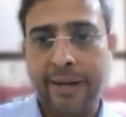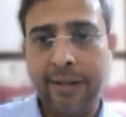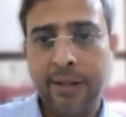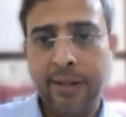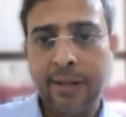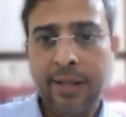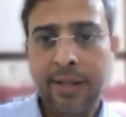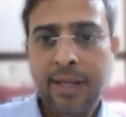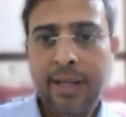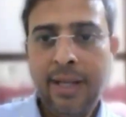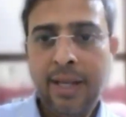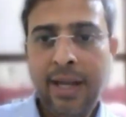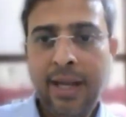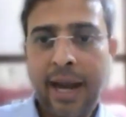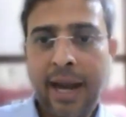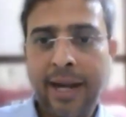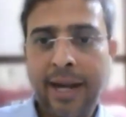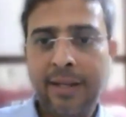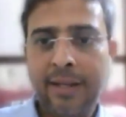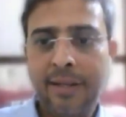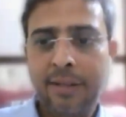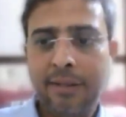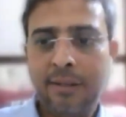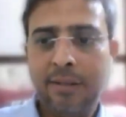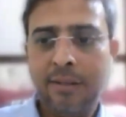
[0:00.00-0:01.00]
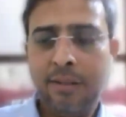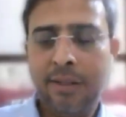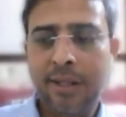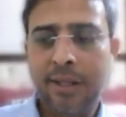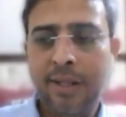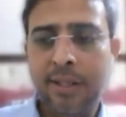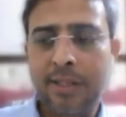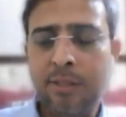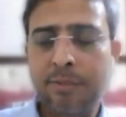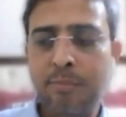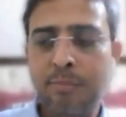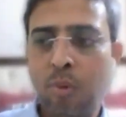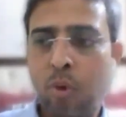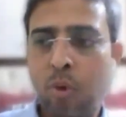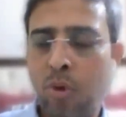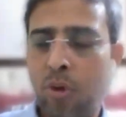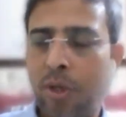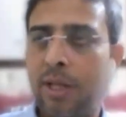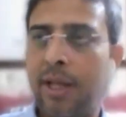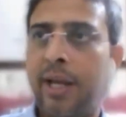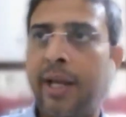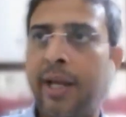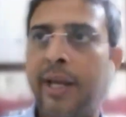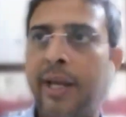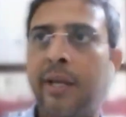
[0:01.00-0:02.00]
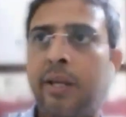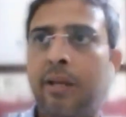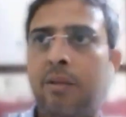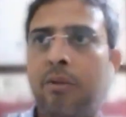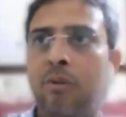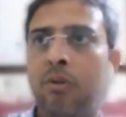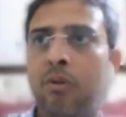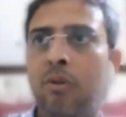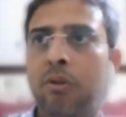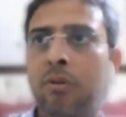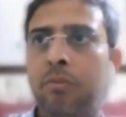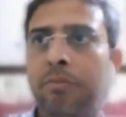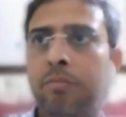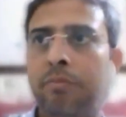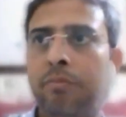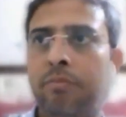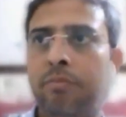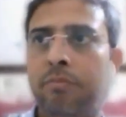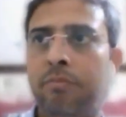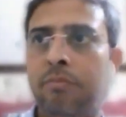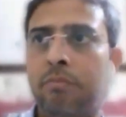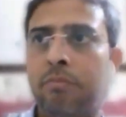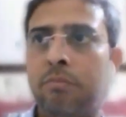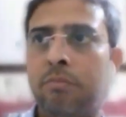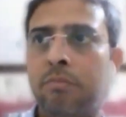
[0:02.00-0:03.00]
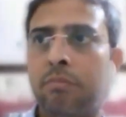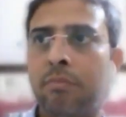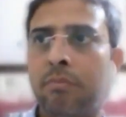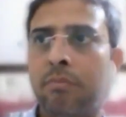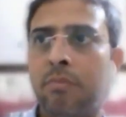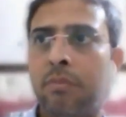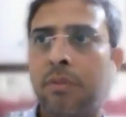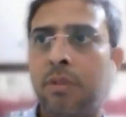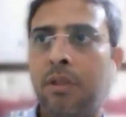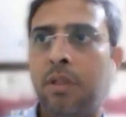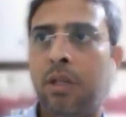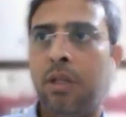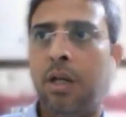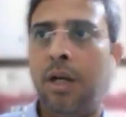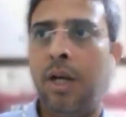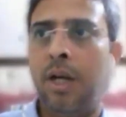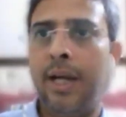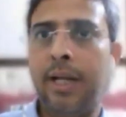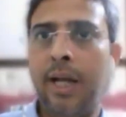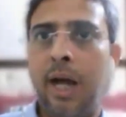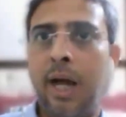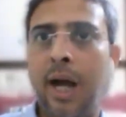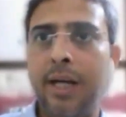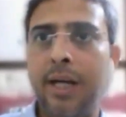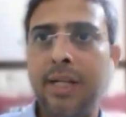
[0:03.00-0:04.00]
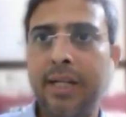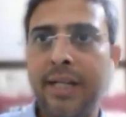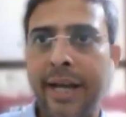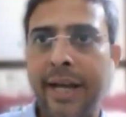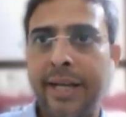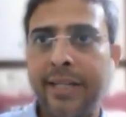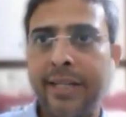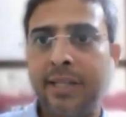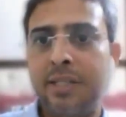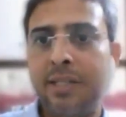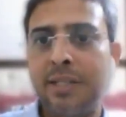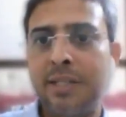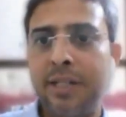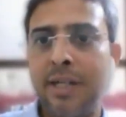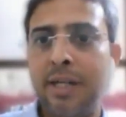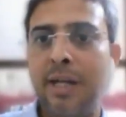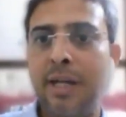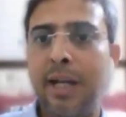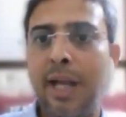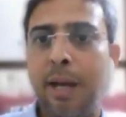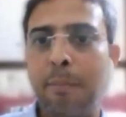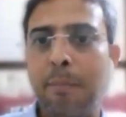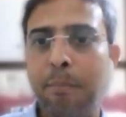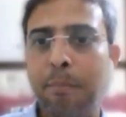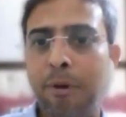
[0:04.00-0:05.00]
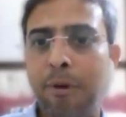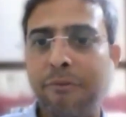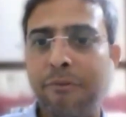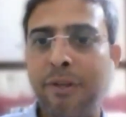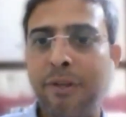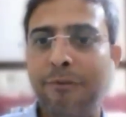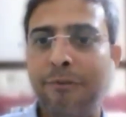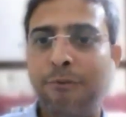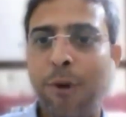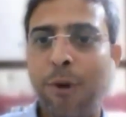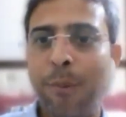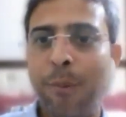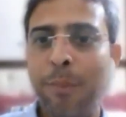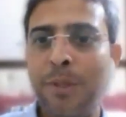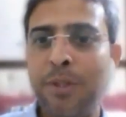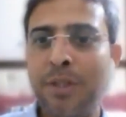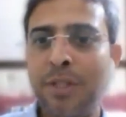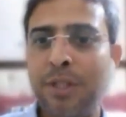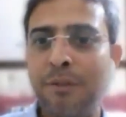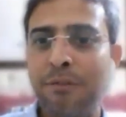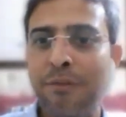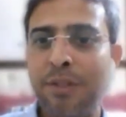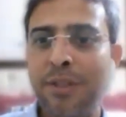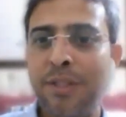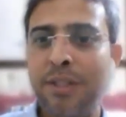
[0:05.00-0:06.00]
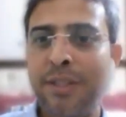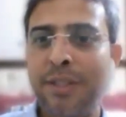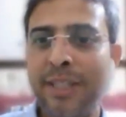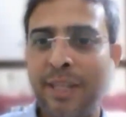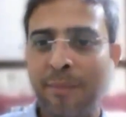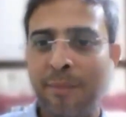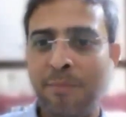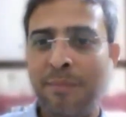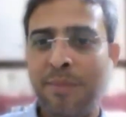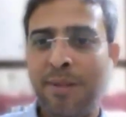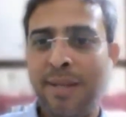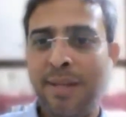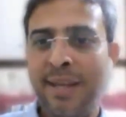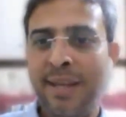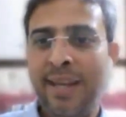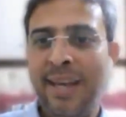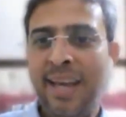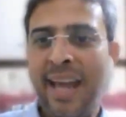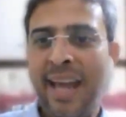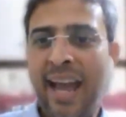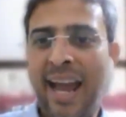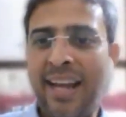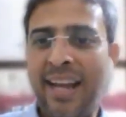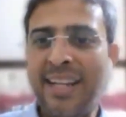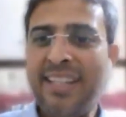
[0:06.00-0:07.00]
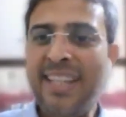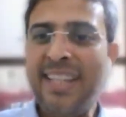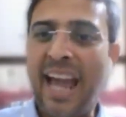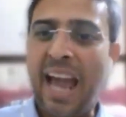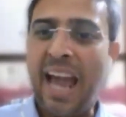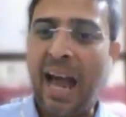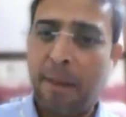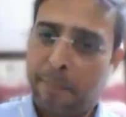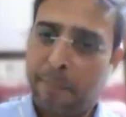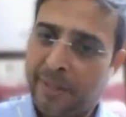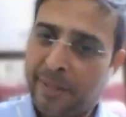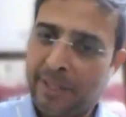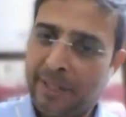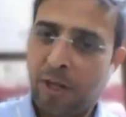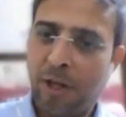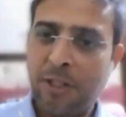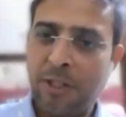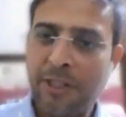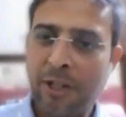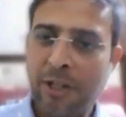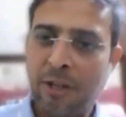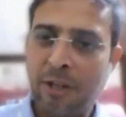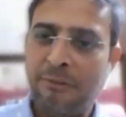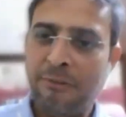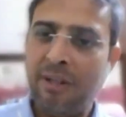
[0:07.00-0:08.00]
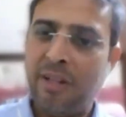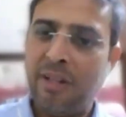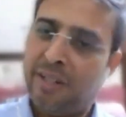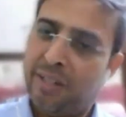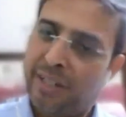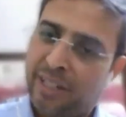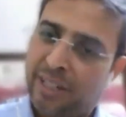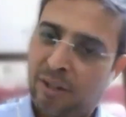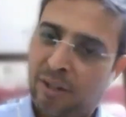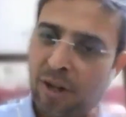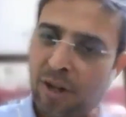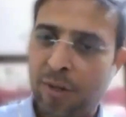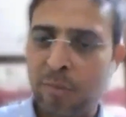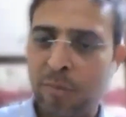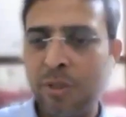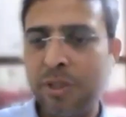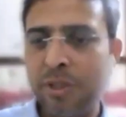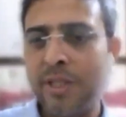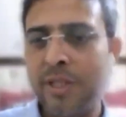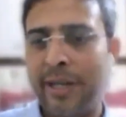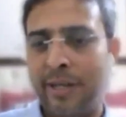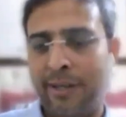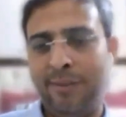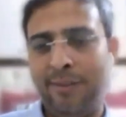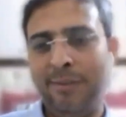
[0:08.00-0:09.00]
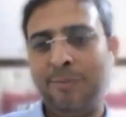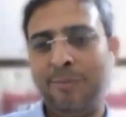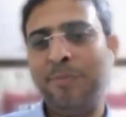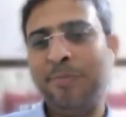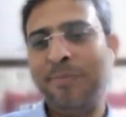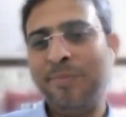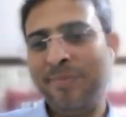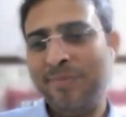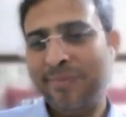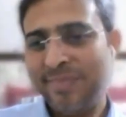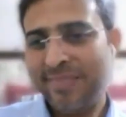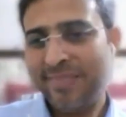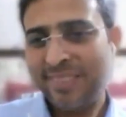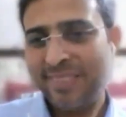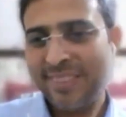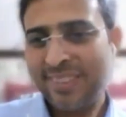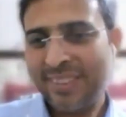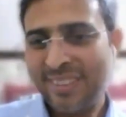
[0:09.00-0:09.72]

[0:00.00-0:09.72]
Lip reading: out of that. And it's more like an undigested lump of information within them, and the appetite of learning almost dead.